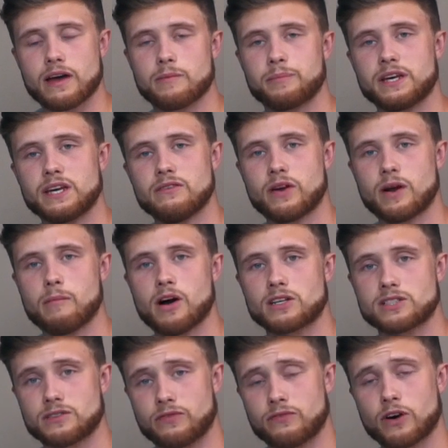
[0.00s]
that even
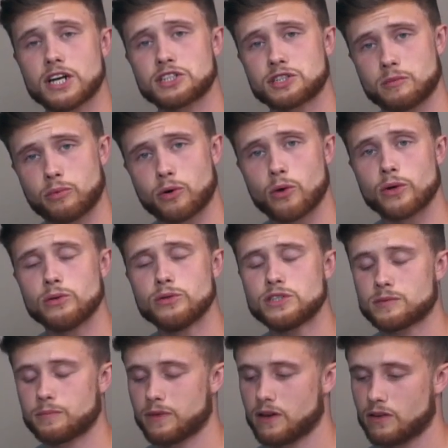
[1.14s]
amongst fresh
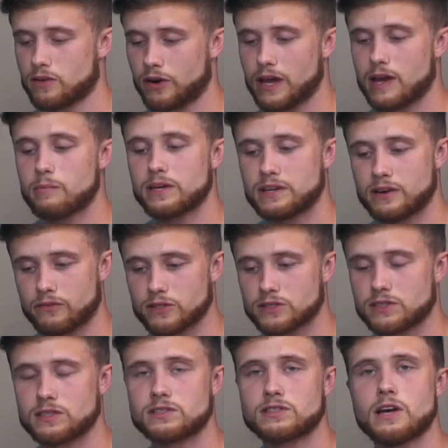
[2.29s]
produce, uh, there can be
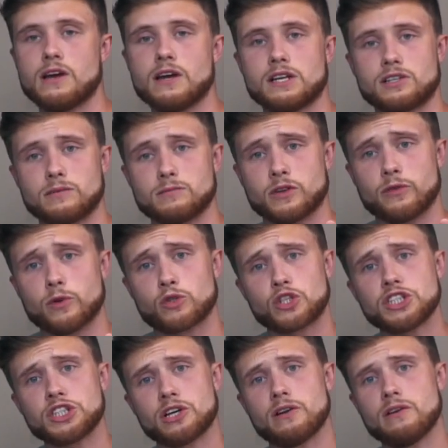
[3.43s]
differences in terms of
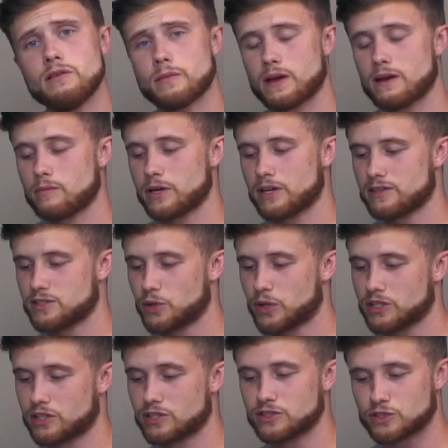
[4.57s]
nutrition uh, because you
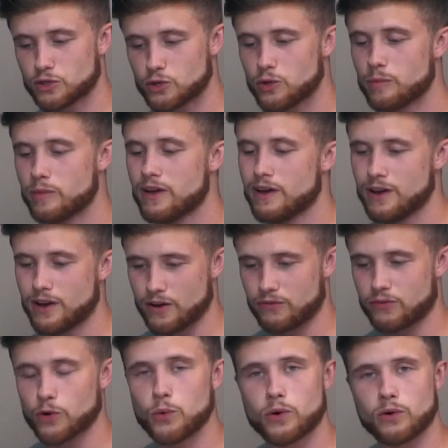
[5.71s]
can consume a
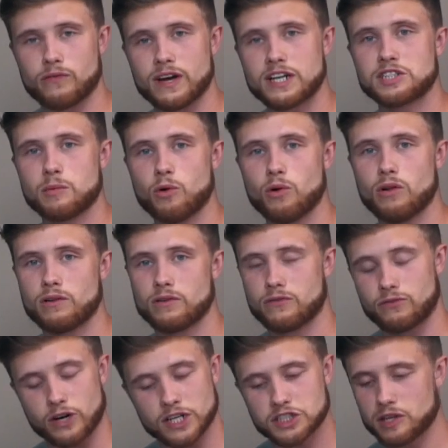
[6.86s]
fruit or vegetable
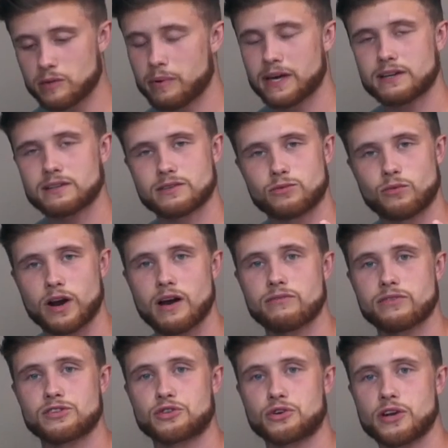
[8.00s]
freshly picked right
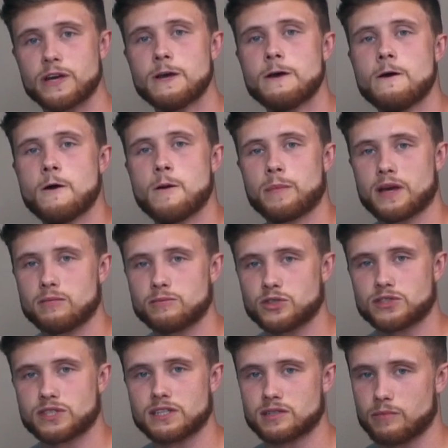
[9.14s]
off the tree. Um,
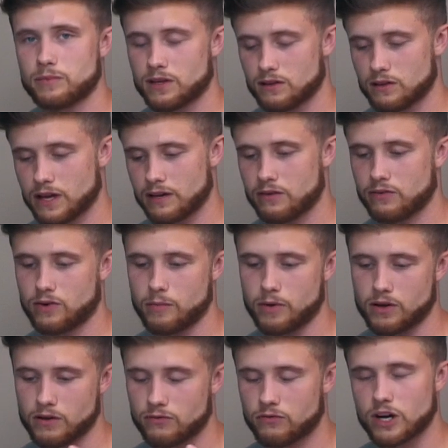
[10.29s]
so, say something like from
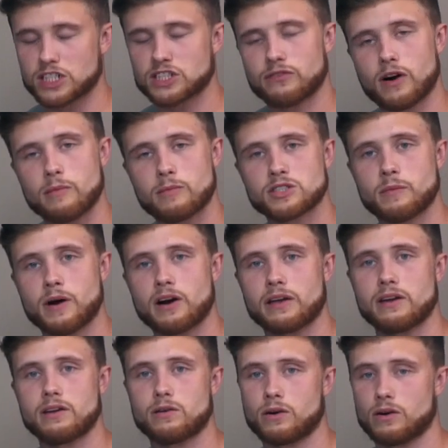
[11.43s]
a fresh farmer's
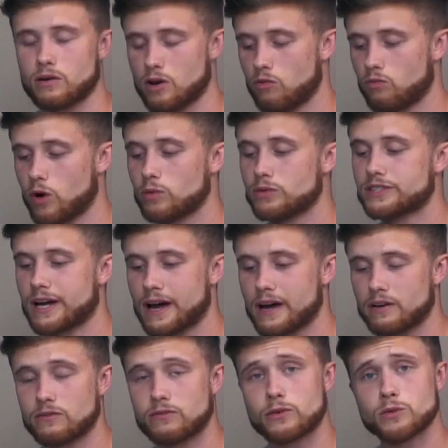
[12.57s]
market or a
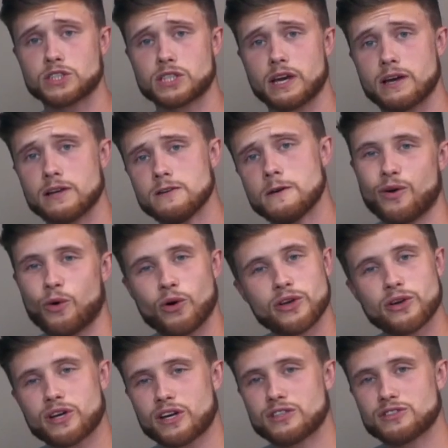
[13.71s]
roadside fruit stand. Uh, or
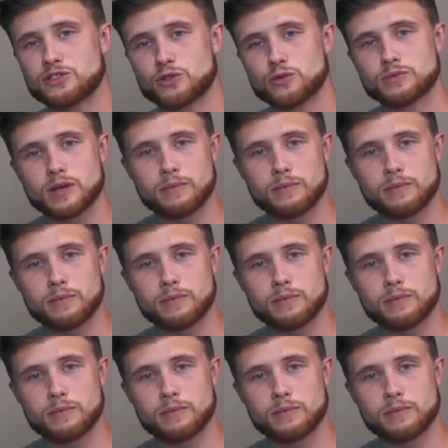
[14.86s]
you can consume